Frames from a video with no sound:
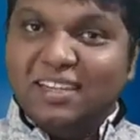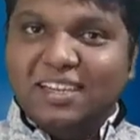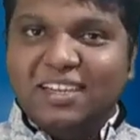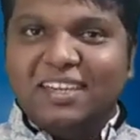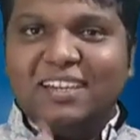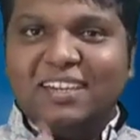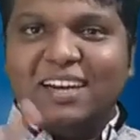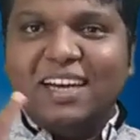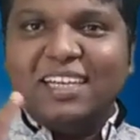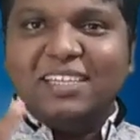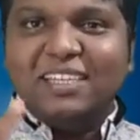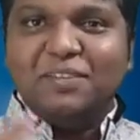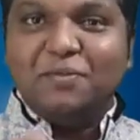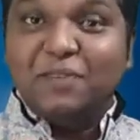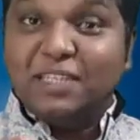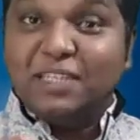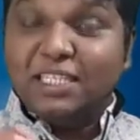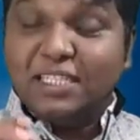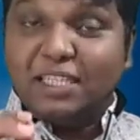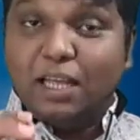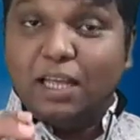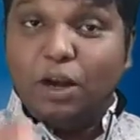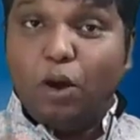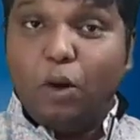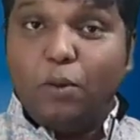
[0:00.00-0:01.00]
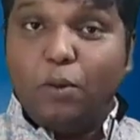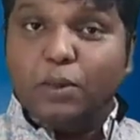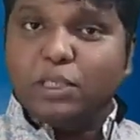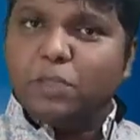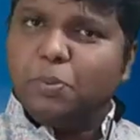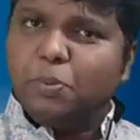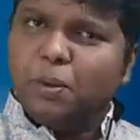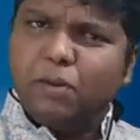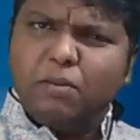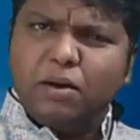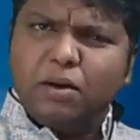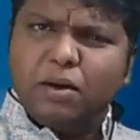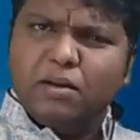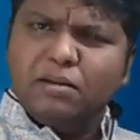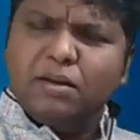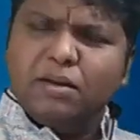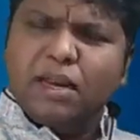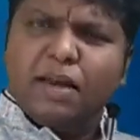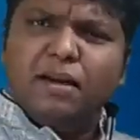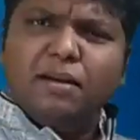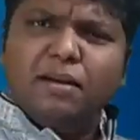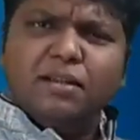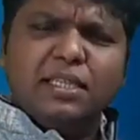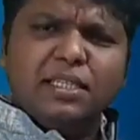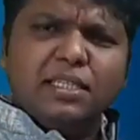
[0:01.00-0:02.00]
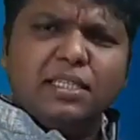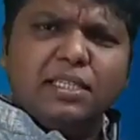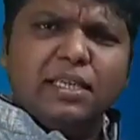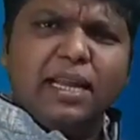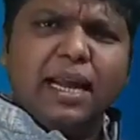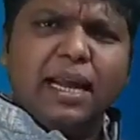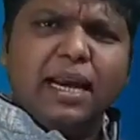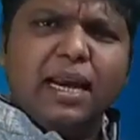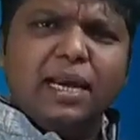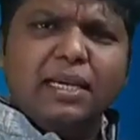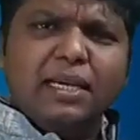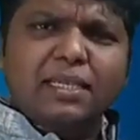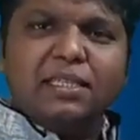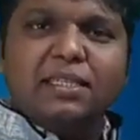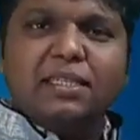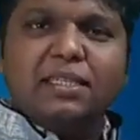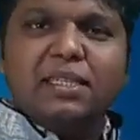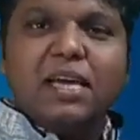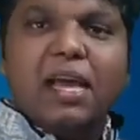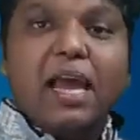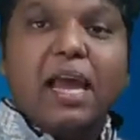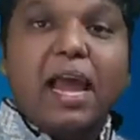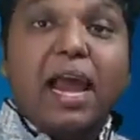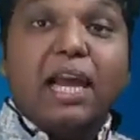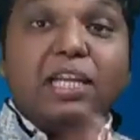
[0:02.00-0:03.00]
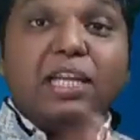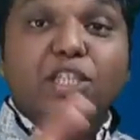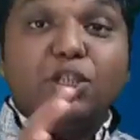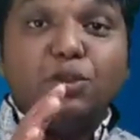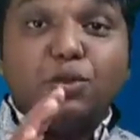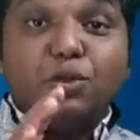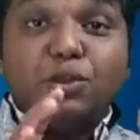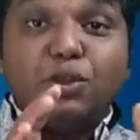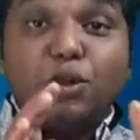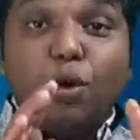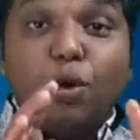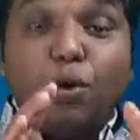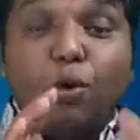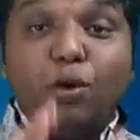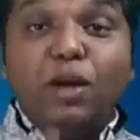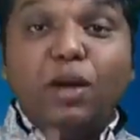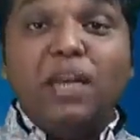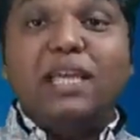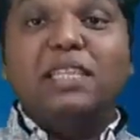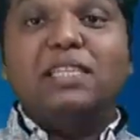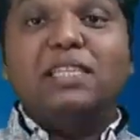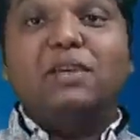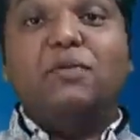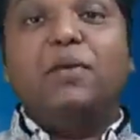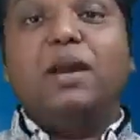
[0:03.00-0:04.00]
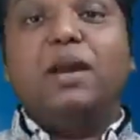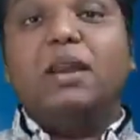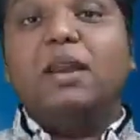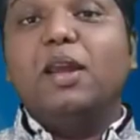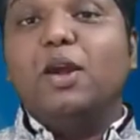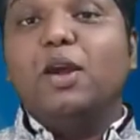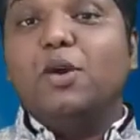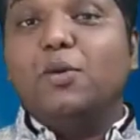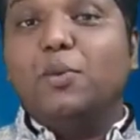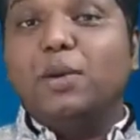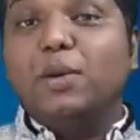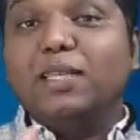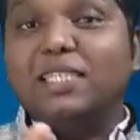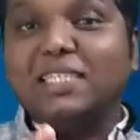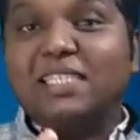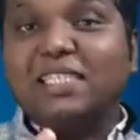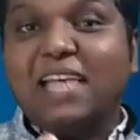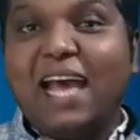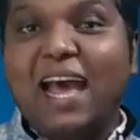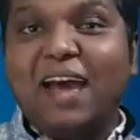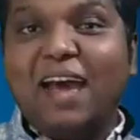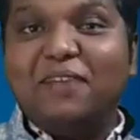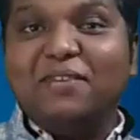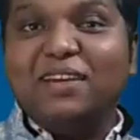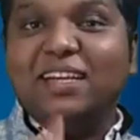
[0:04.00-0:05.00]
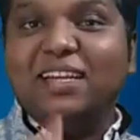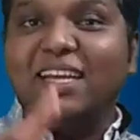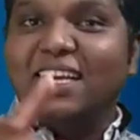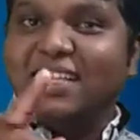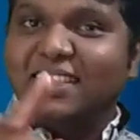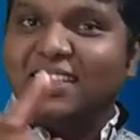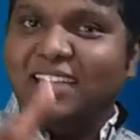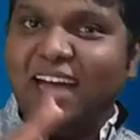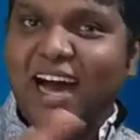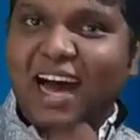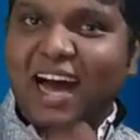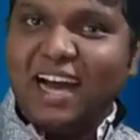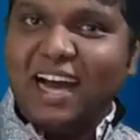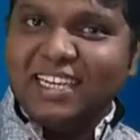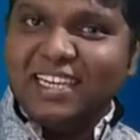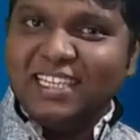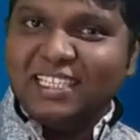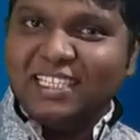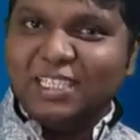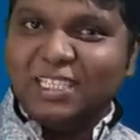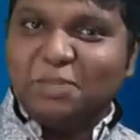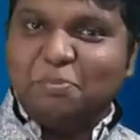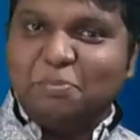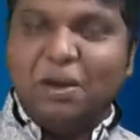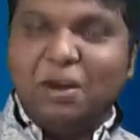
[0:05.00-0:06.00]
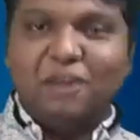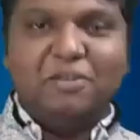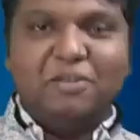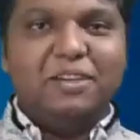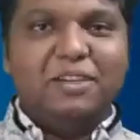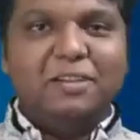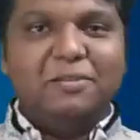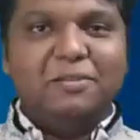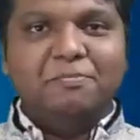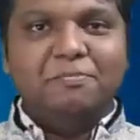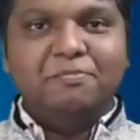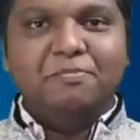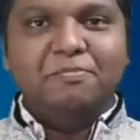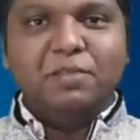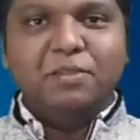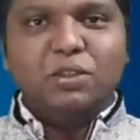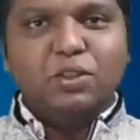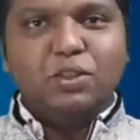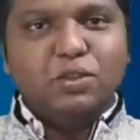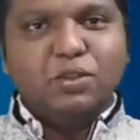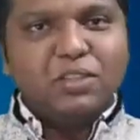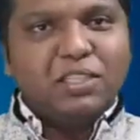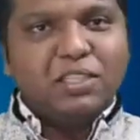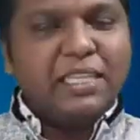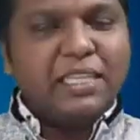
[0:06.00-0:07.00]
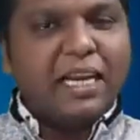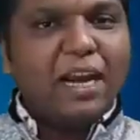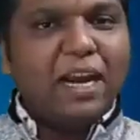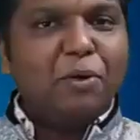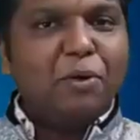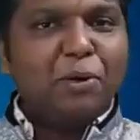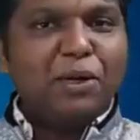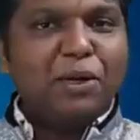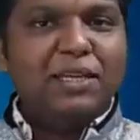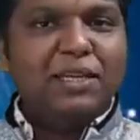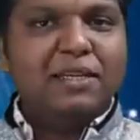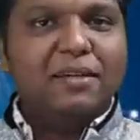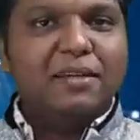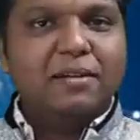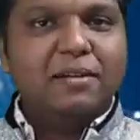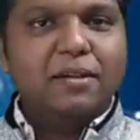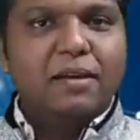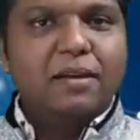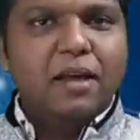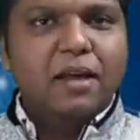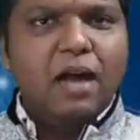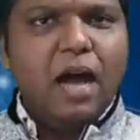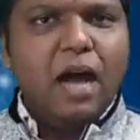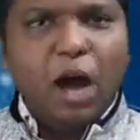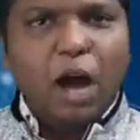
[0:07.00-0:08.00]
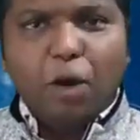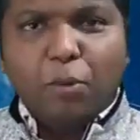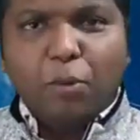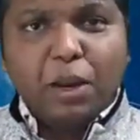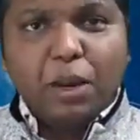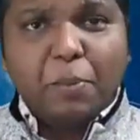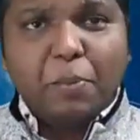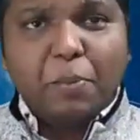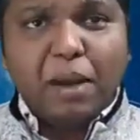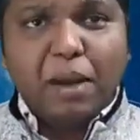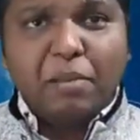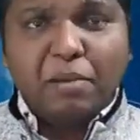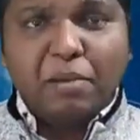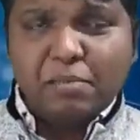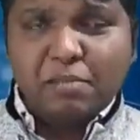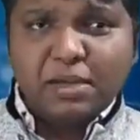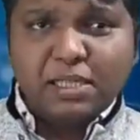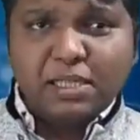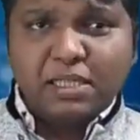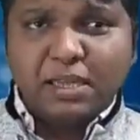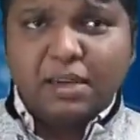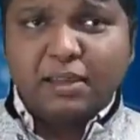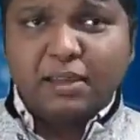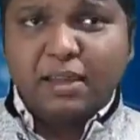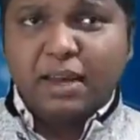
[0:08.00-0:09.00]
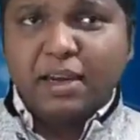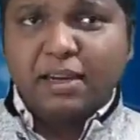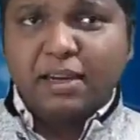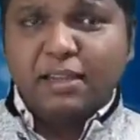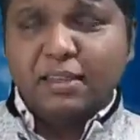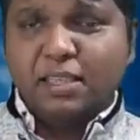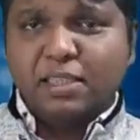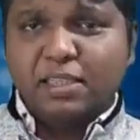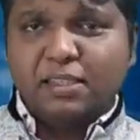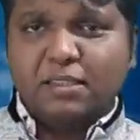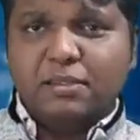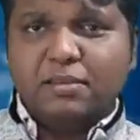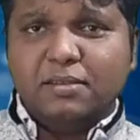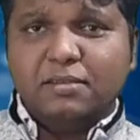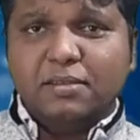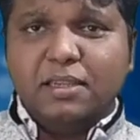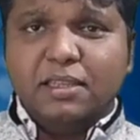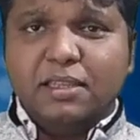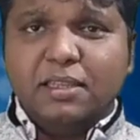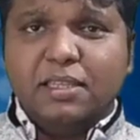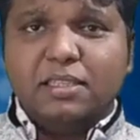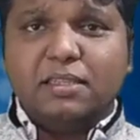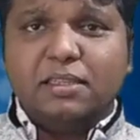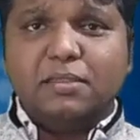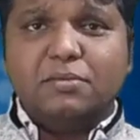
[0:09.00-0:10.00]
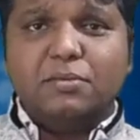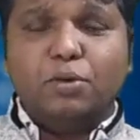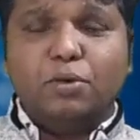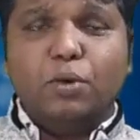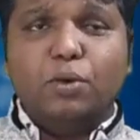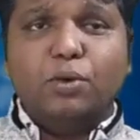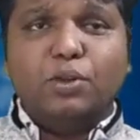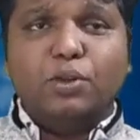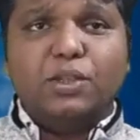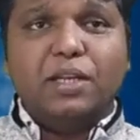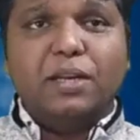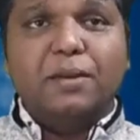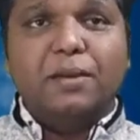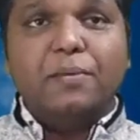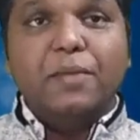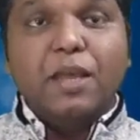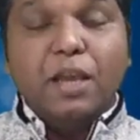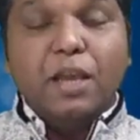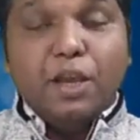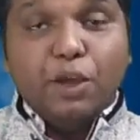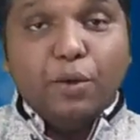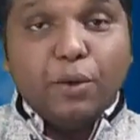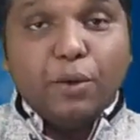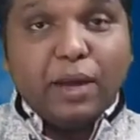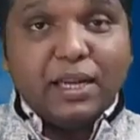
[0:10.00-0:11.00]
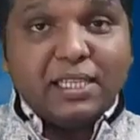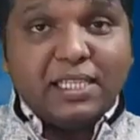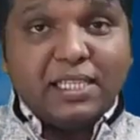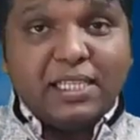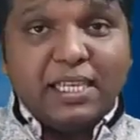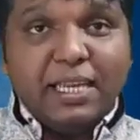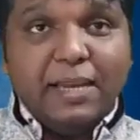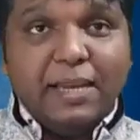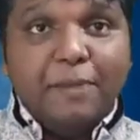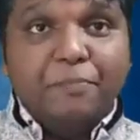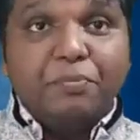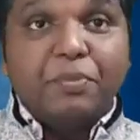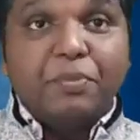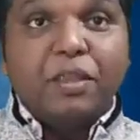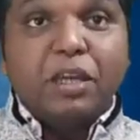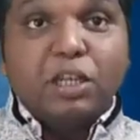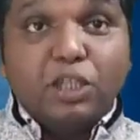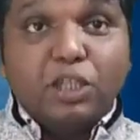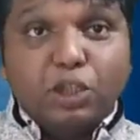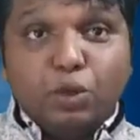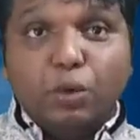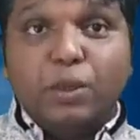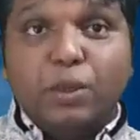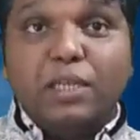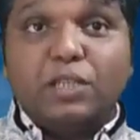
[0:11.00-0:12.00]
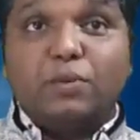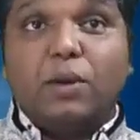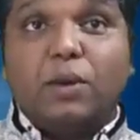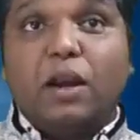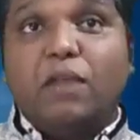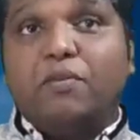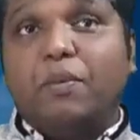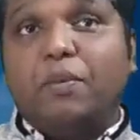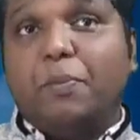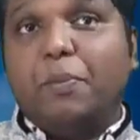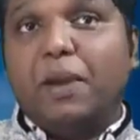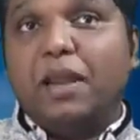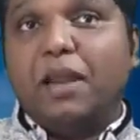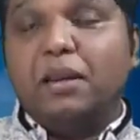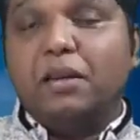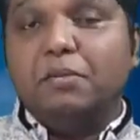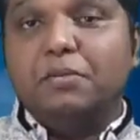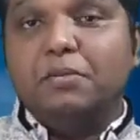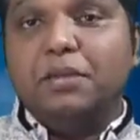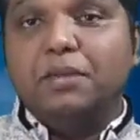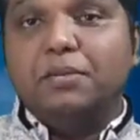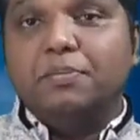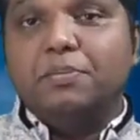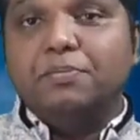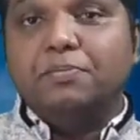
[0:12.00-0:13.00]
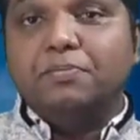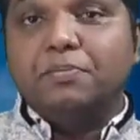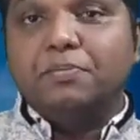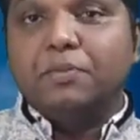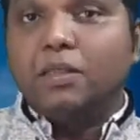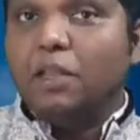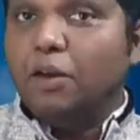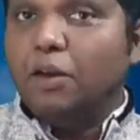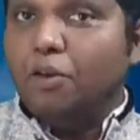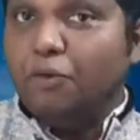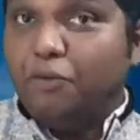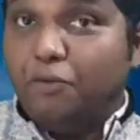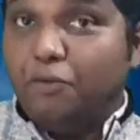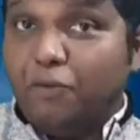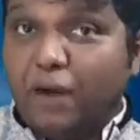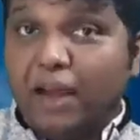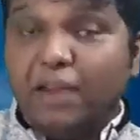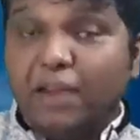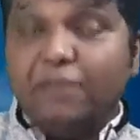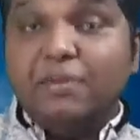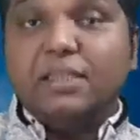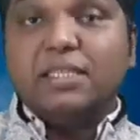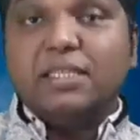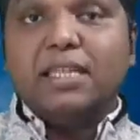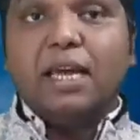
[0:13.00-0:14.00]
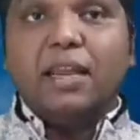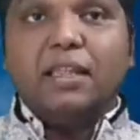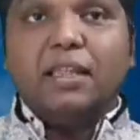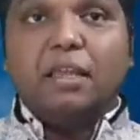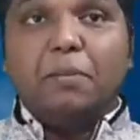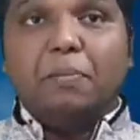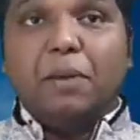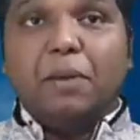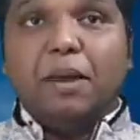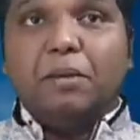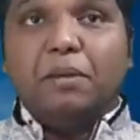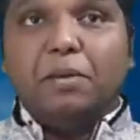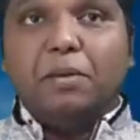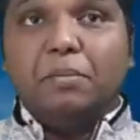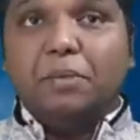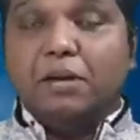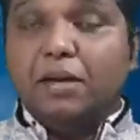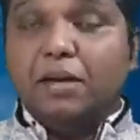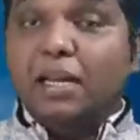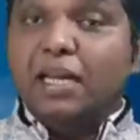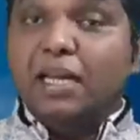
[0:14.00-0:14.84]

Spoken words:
Right? Which is the lowest power, then just neglect it and choose only the one which is having the highest power. So check out here. How many prime numbers are there in this solution? You can see 2 is one of the prime number. 5 is another prime number,